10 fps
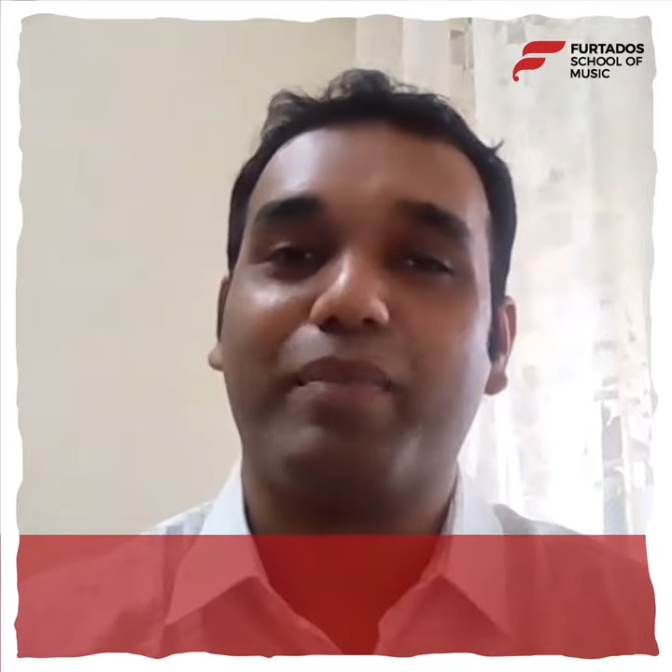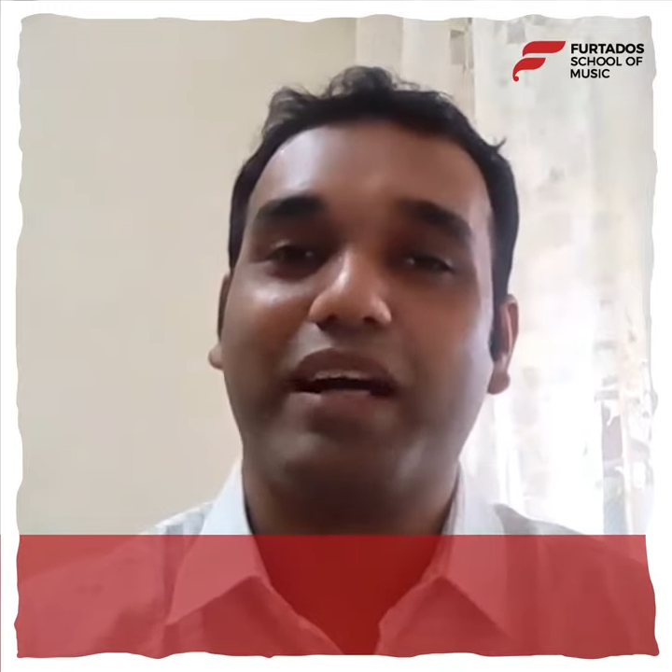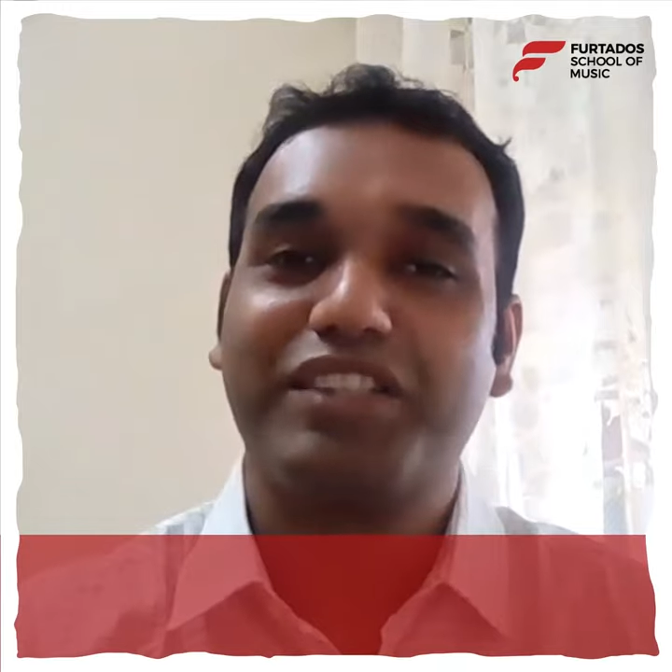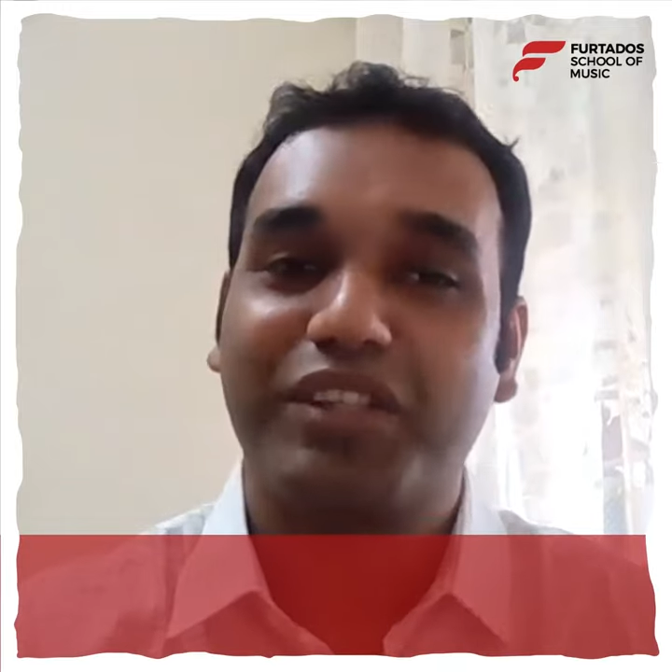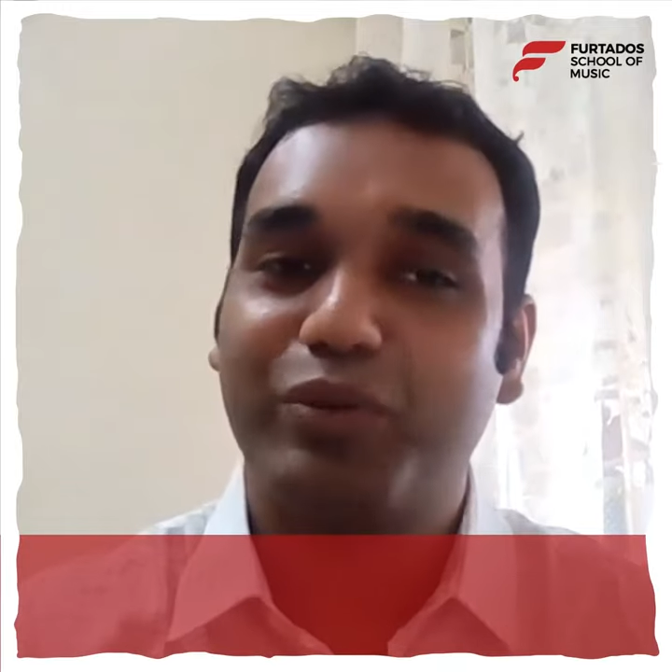
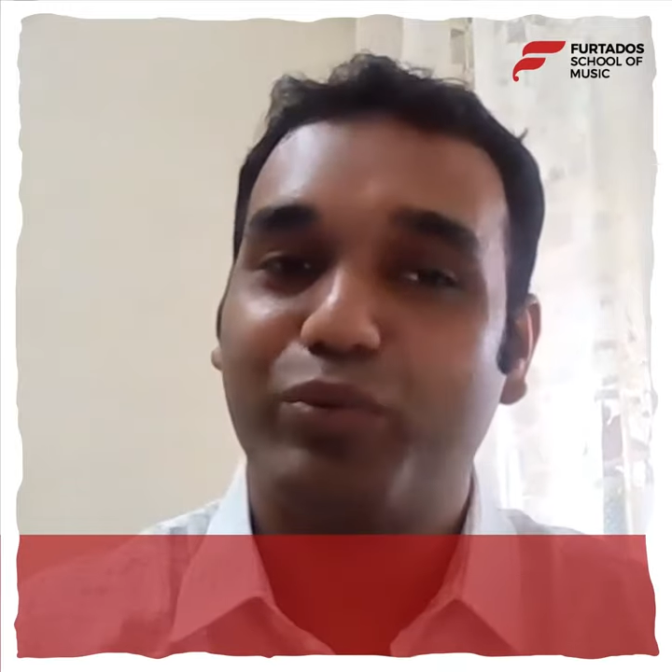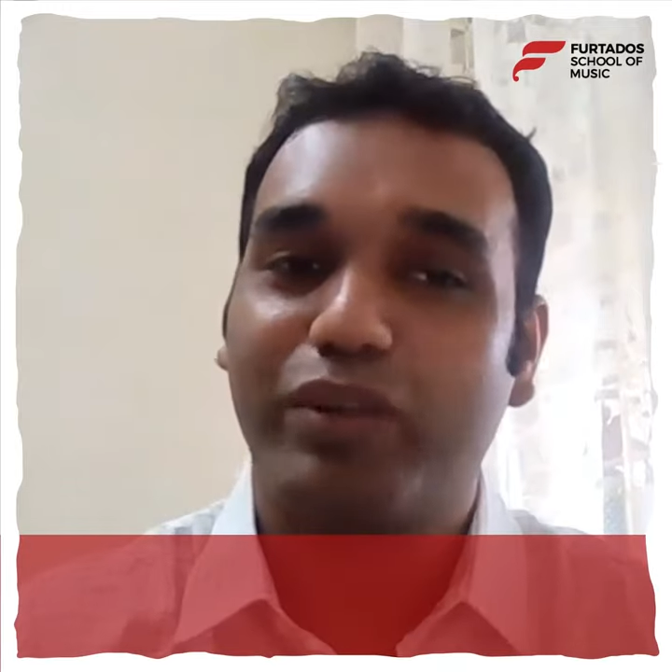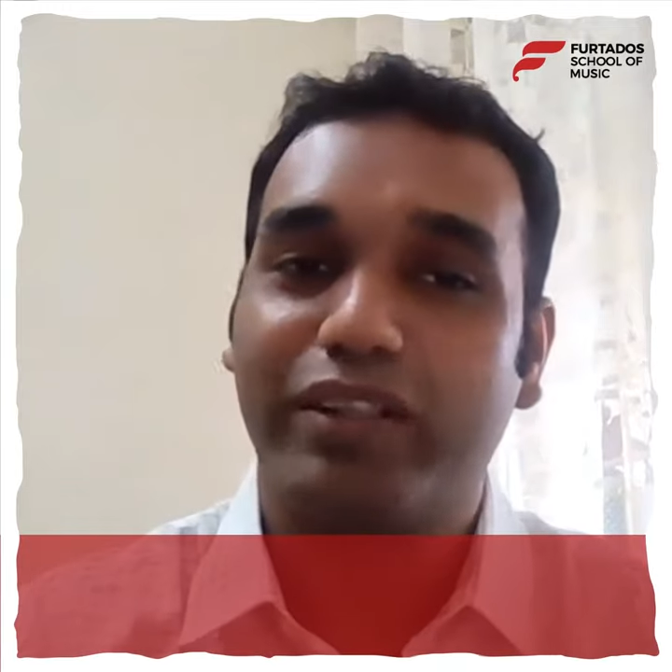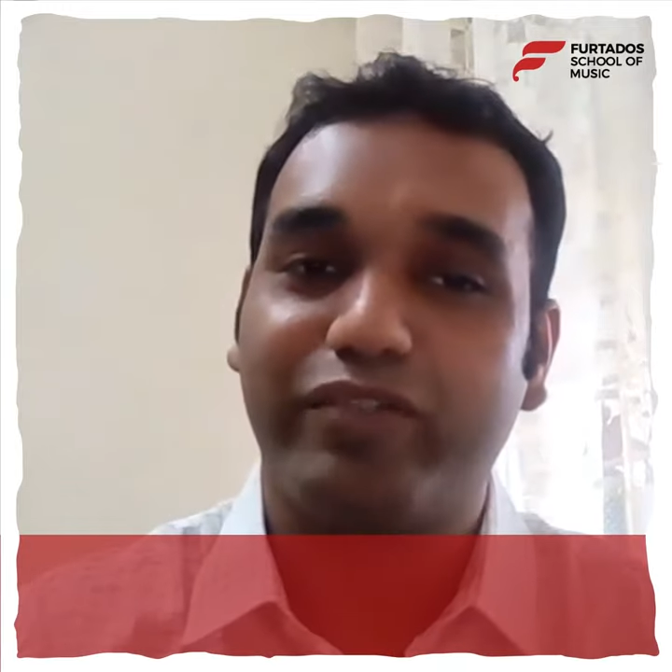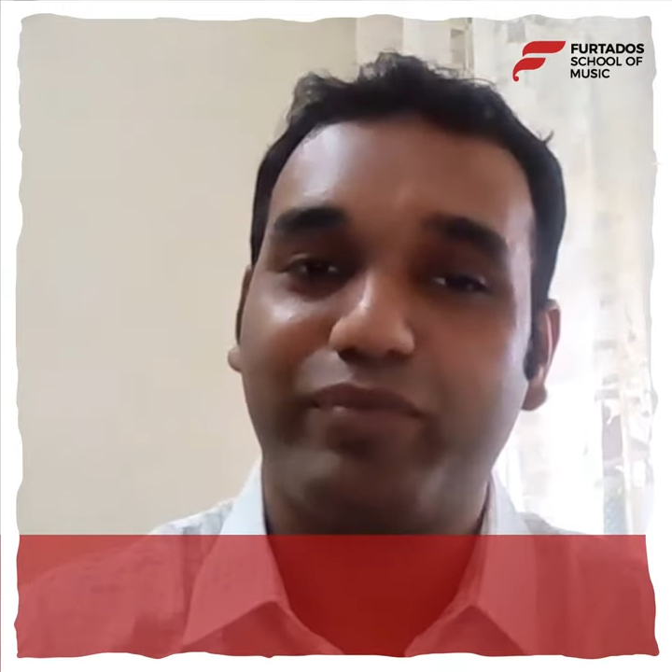magical
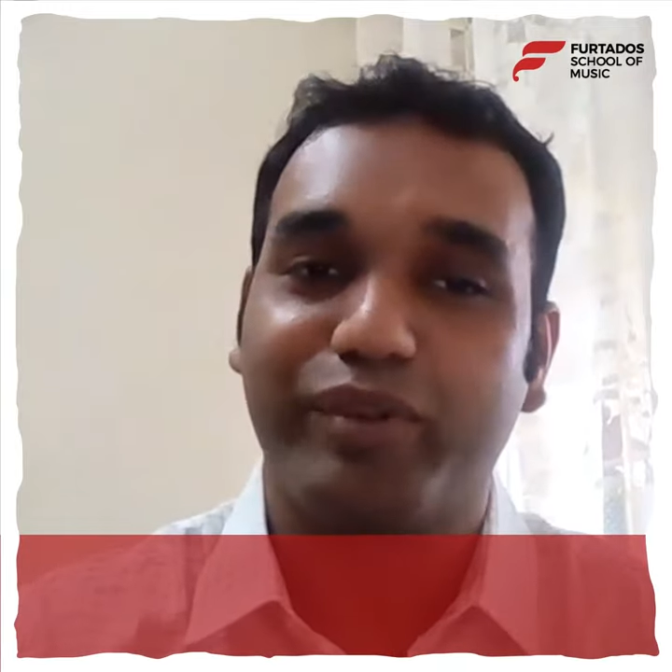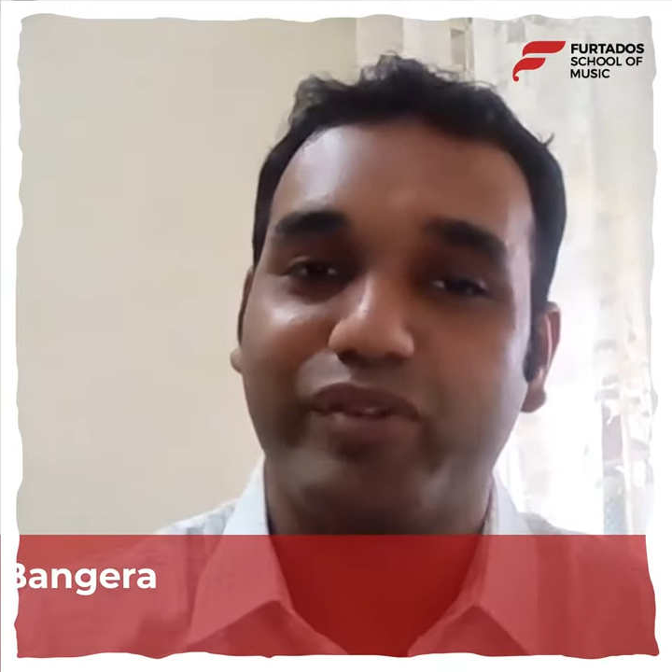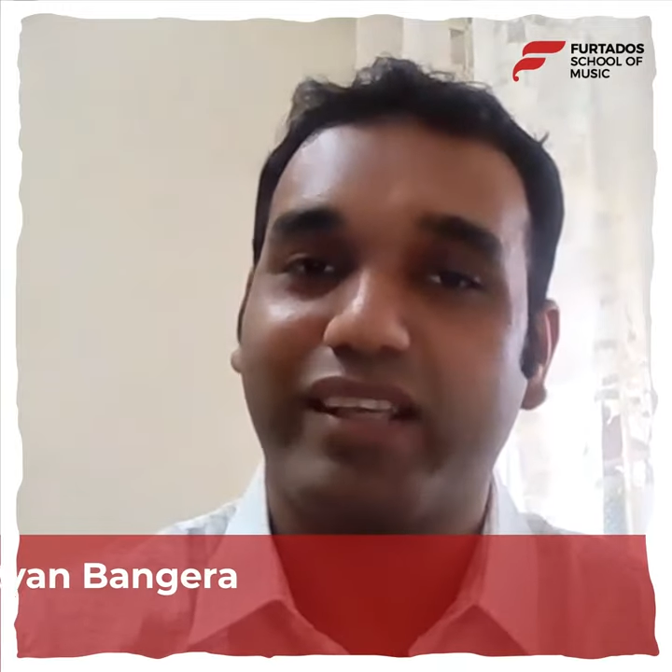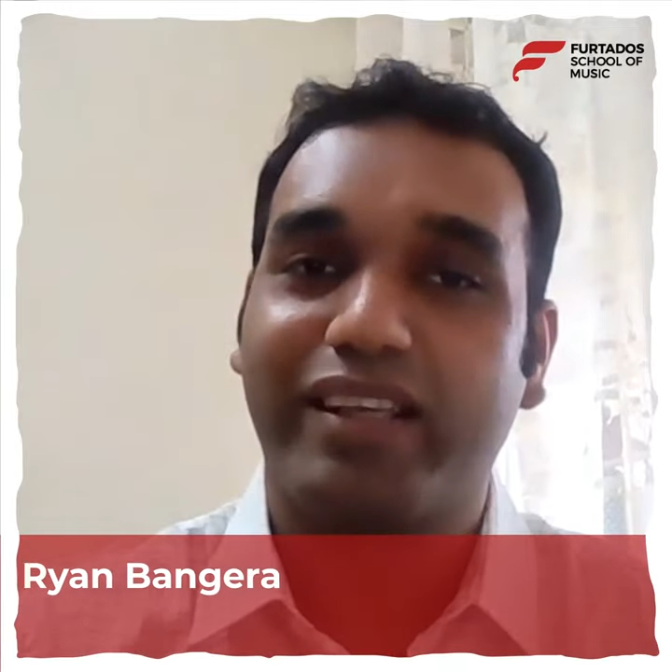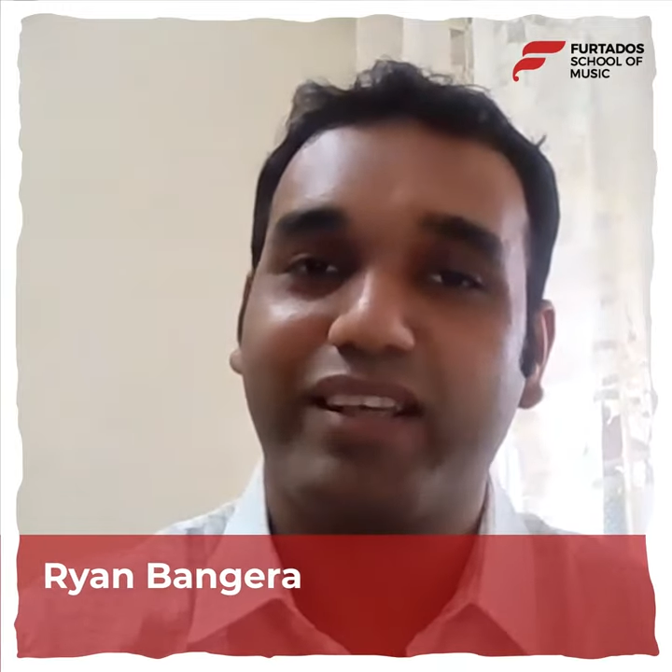world of
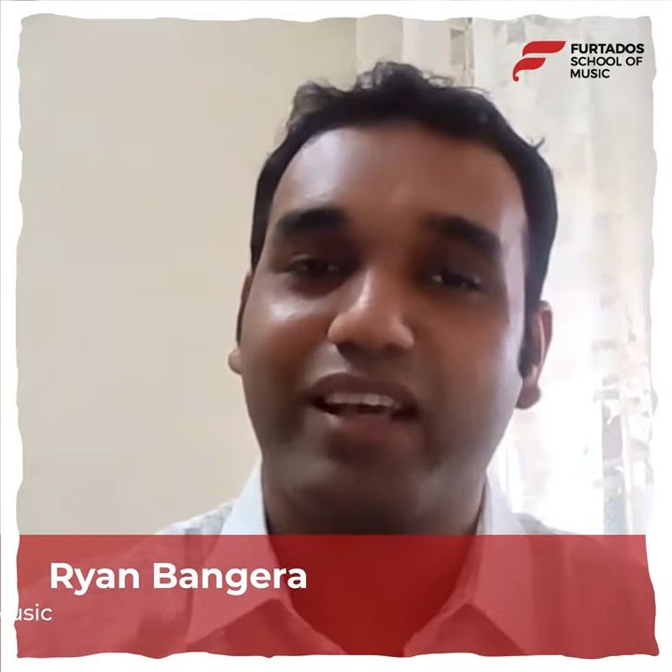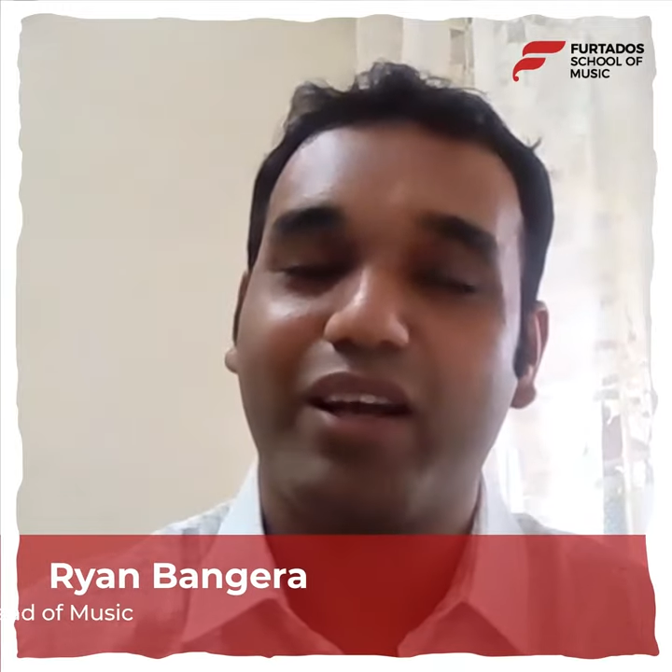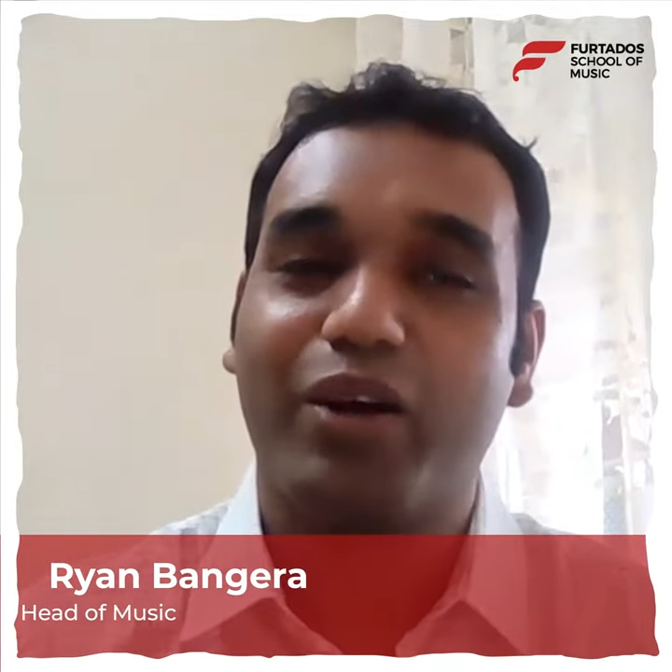music,